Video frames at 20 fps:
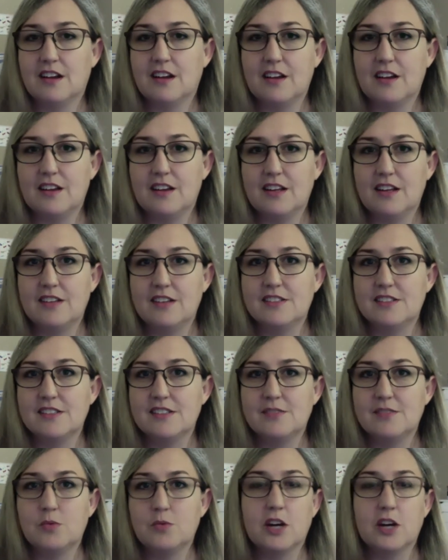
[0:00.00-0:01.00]

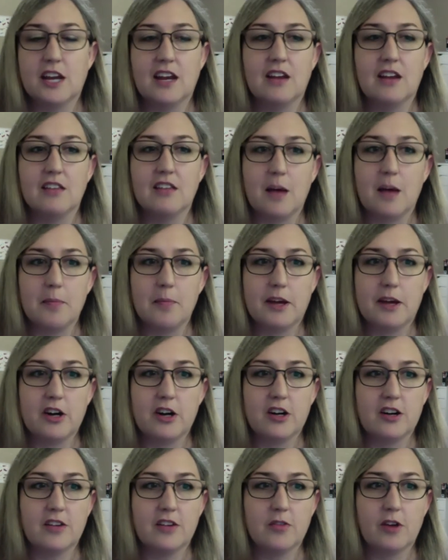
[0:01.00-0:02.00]
is working a lot
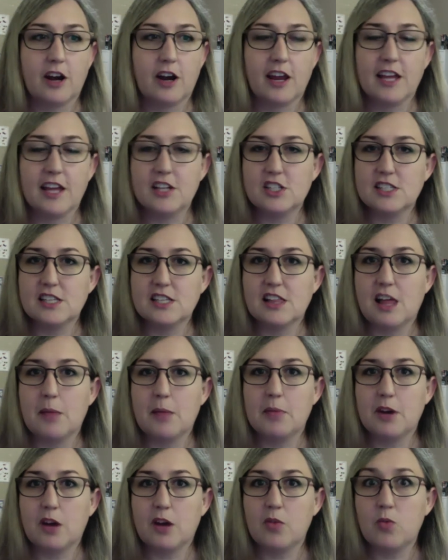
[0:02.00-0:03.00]
better, where I could just clamp
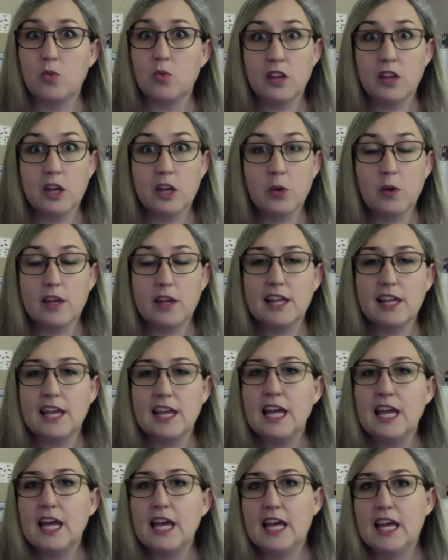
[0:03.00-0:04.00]
it on really quickly.
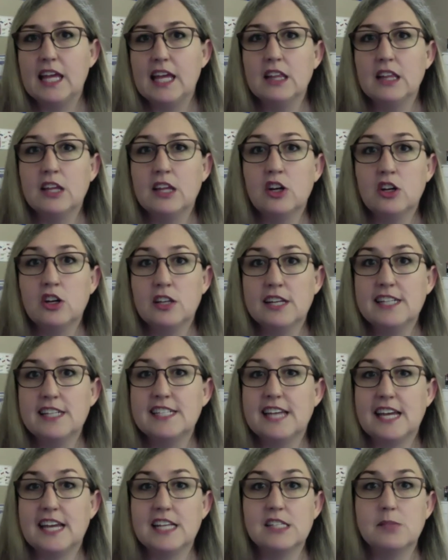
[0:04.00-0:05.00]
It literally
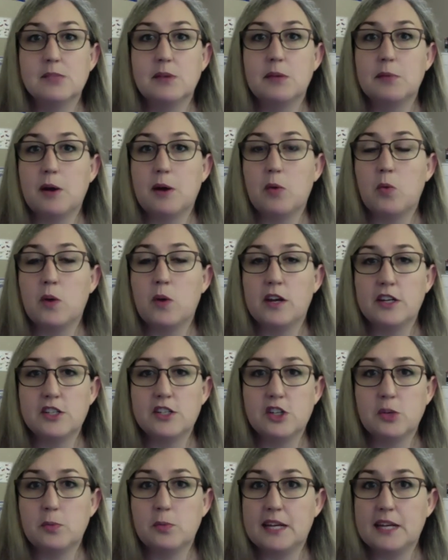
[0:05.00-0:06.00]
takes me about 1 or
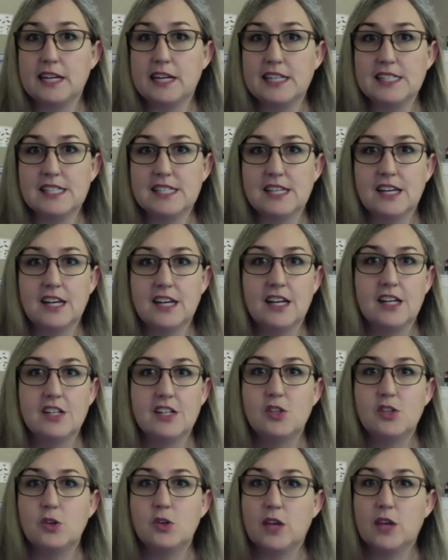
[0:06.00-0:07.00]
2 minutes
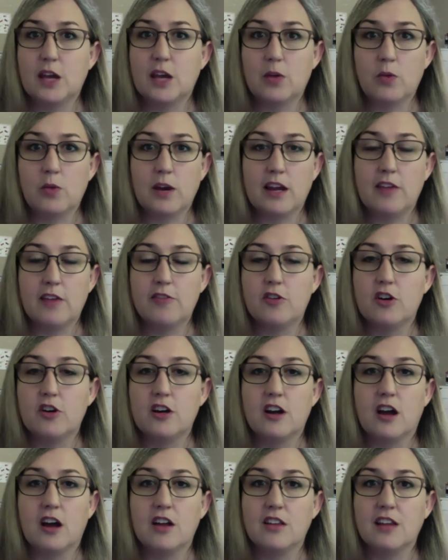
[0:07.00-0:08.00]
to get ready for an
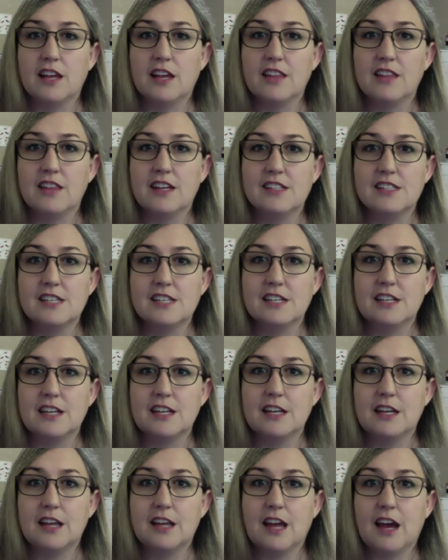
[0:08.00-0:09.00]
online lesson
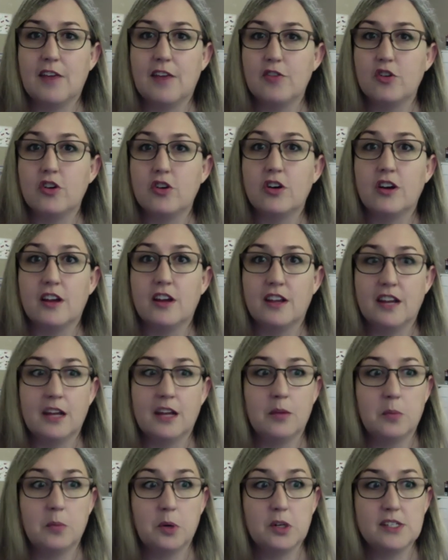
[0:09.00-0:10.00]
after an
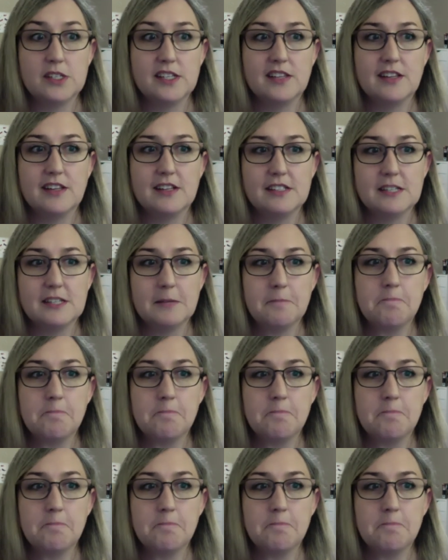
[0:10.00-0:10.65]
in-person lesson.